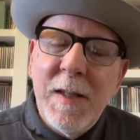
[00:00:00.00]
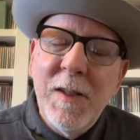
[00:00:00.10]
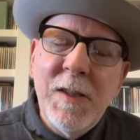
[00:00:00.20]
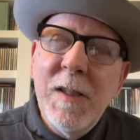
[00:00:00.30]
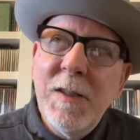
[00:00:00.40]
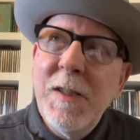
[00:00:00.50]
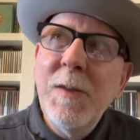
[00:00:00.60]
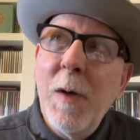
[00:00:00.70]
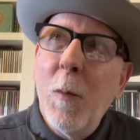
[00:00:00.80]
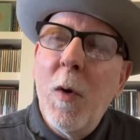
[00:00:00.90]
this is
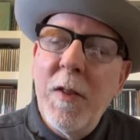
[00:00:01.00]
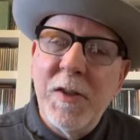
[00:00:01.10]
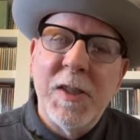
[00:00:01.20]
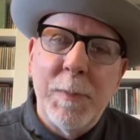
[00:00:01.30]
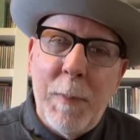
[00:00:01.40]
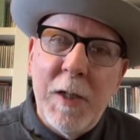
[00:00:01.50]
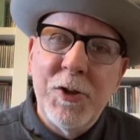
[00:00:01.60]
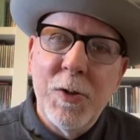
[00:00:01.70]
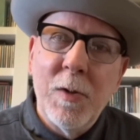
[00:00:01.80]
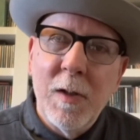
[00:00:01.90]
one of the
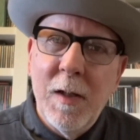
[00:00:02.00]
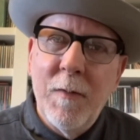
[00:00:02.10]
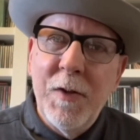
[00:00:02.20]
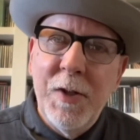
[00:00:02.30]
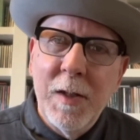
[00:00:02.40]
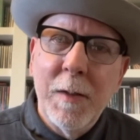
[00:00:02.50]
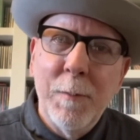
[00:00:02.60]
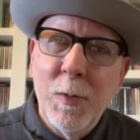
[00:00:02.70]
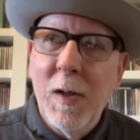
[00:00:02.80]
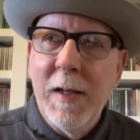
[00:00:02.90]
special of the Dylan
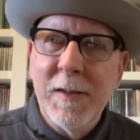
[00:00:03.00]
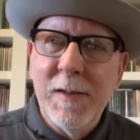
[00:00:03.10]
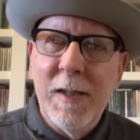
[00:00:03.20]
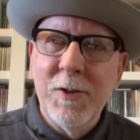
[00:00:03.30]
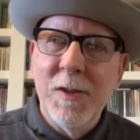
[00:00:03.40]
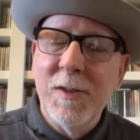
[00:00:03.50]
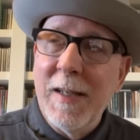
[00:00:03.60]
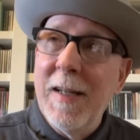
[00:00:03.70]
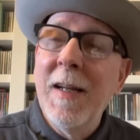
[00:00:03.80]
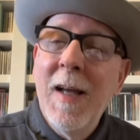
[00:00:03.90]
bootleg sessions.
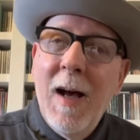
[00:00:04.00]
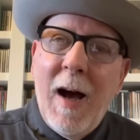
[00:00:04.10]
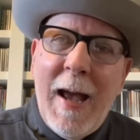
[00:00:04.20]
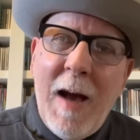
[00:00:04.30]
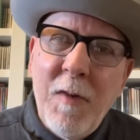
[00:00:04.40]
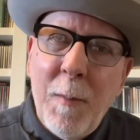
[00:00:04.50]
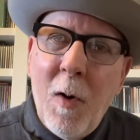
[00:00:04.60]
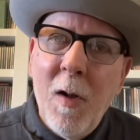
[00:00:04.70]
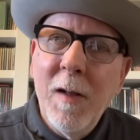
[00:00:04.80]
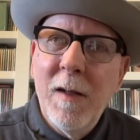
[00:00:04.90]
Again, I have them
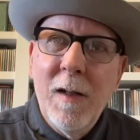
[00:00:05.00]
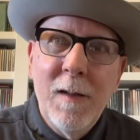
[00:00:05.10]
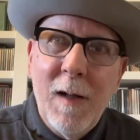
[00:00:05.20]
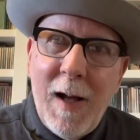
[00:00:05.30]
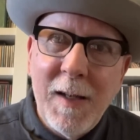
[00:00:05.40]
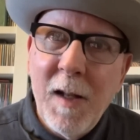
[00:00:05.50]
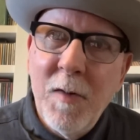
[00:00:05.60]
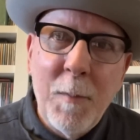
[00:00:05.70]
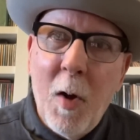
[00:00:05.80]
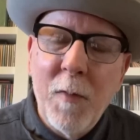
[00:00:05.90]
all. I love
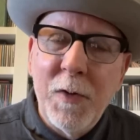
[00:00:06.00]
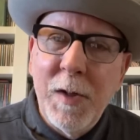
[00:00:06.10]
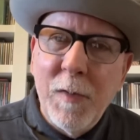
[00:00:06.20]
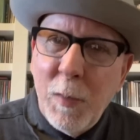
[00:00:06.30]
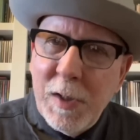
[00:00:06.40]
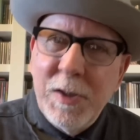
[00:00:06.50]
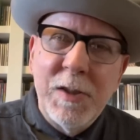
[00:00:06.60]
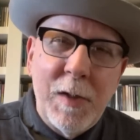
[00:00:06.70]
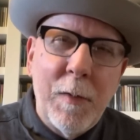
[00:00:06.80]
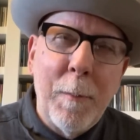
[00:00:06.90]
them all for different reasons,
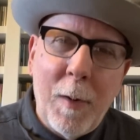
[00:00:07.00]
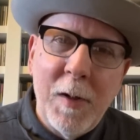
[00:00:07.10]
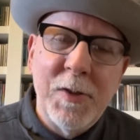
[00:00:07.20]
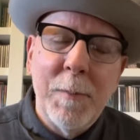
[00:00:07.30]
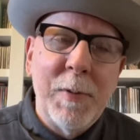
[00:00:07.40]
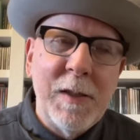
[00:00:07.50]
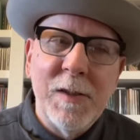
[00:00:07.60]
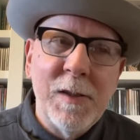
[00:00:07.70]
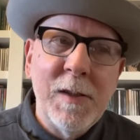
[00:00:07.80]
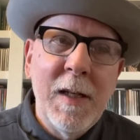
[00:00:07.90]
different parts and
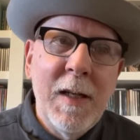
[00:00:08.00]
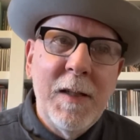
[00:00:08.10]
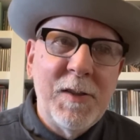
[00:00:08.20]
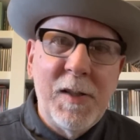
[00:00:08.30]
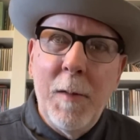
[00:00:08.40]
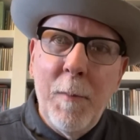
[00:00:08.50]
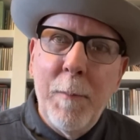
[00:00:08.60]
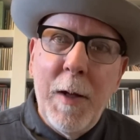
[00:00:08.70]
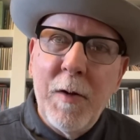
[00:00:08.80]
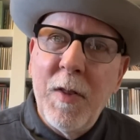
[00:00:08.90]
pieces, some
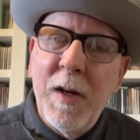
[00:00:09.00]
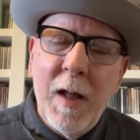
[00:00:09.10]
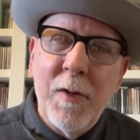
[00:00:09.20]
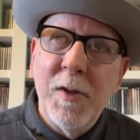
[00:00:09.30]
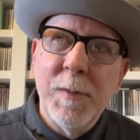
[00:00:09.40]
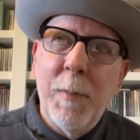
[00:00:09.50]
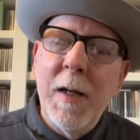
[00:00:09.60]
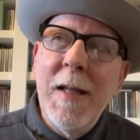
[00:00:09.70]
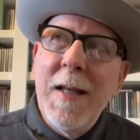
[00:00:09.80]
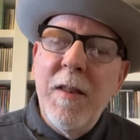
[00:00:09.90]
better than others.
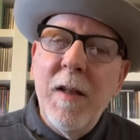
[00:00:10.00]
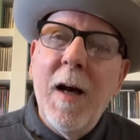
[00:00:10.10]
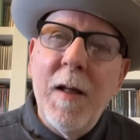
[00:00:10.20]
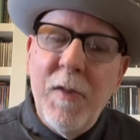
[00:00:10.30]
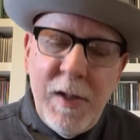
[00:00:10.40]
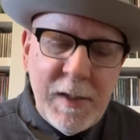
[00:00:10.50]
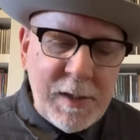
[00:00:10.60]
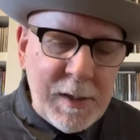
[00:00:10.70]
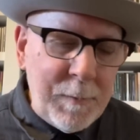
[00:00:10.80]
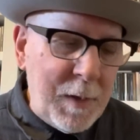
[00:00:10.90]
But
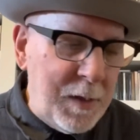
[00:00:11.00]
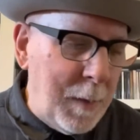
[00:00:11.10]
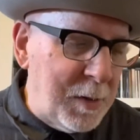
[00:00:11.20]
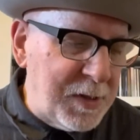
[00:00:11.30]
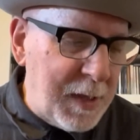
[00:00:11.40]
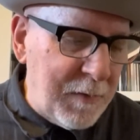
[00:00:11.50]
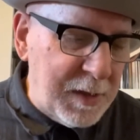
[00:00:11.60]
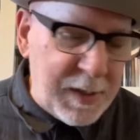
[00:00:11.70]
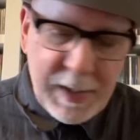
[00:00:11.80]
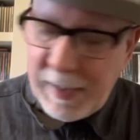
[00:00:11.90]
this, number 17,